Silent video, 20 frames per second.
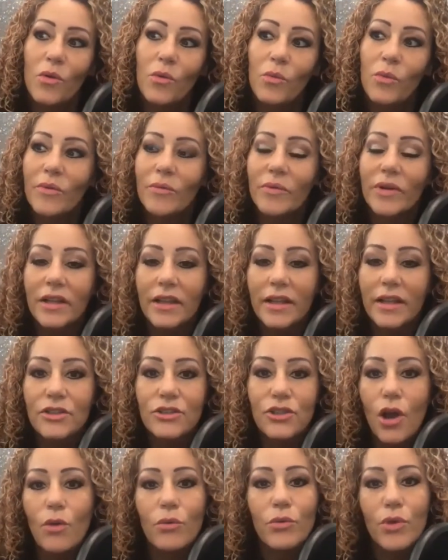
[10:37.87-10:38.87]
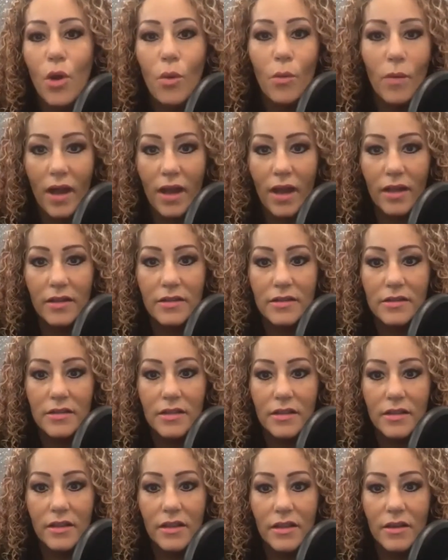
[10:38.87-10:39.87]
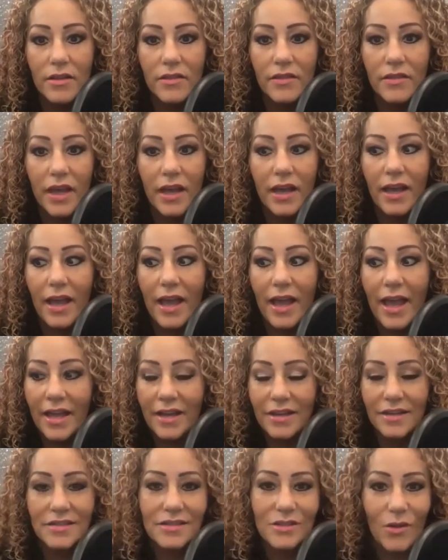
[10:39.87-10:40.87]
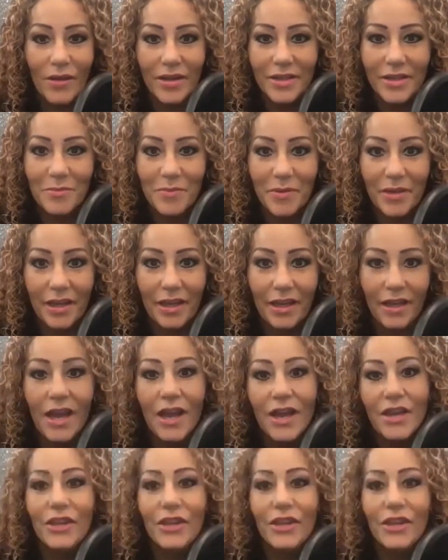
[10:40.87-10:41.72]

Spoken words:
we really don't know what the end is going to be.